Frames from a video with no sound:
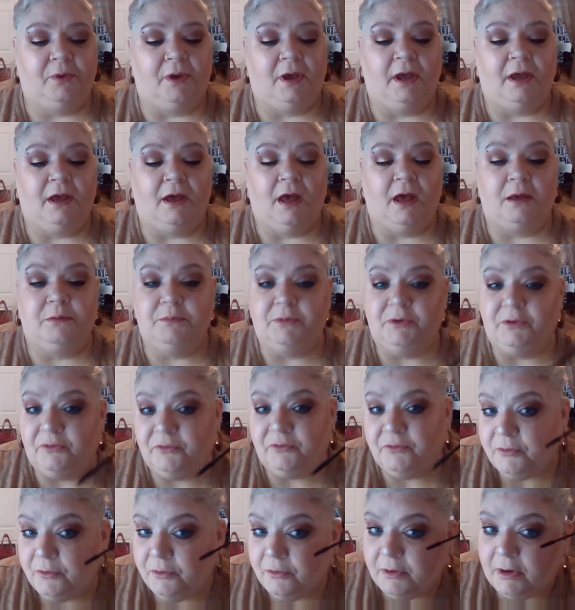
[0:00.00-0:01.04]
way I'm
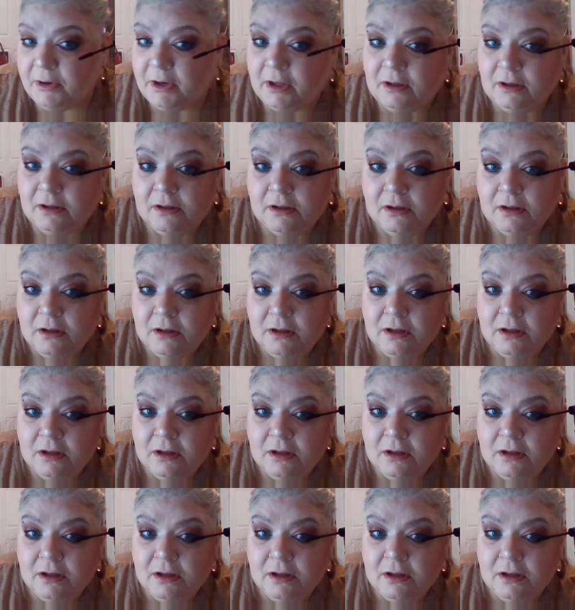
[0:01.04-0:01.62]
ensuring